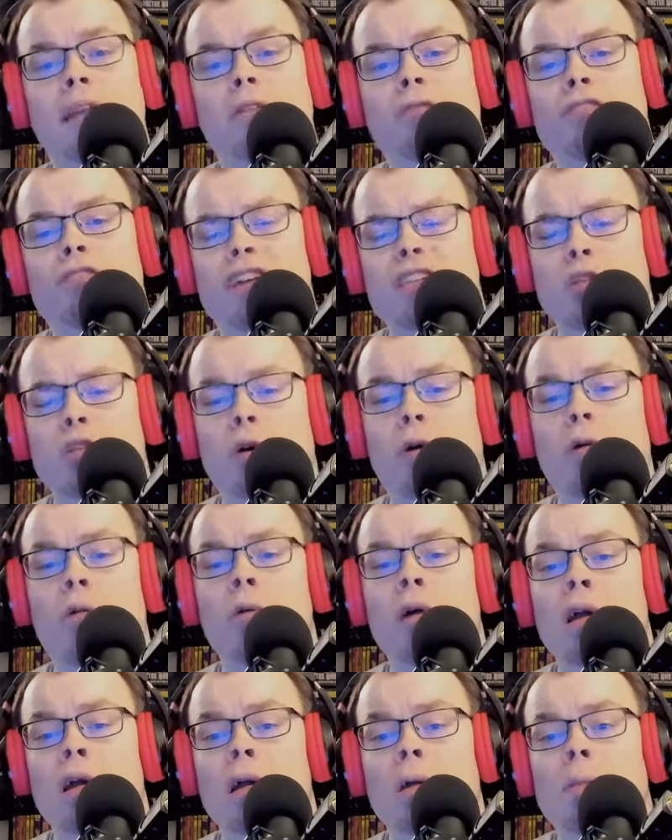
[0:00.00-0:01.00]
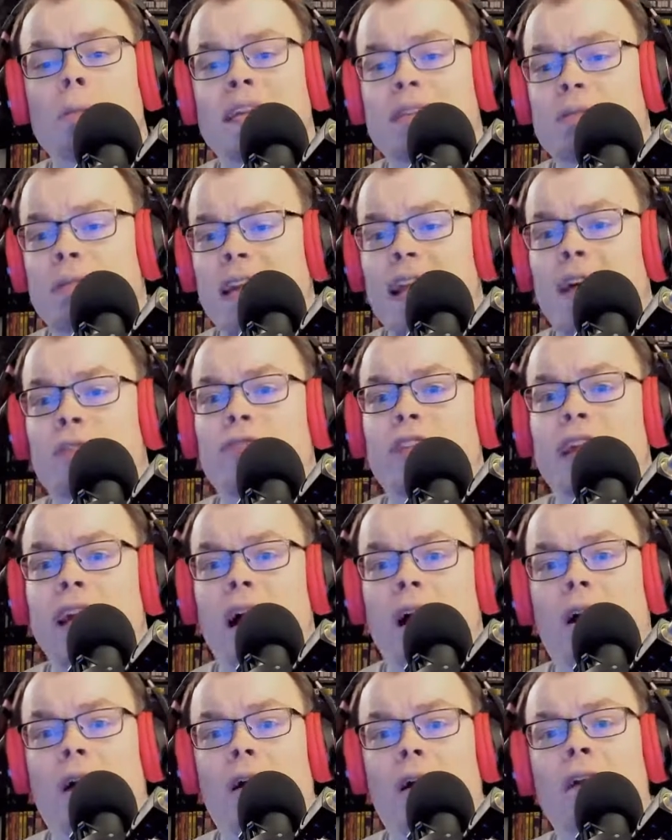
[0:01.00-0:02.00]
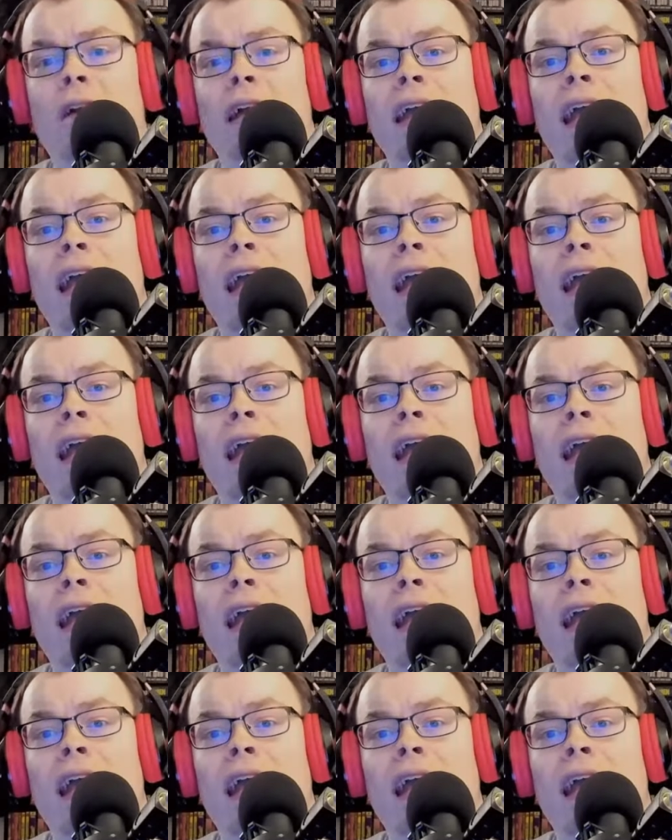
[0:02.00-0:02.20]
official between FTR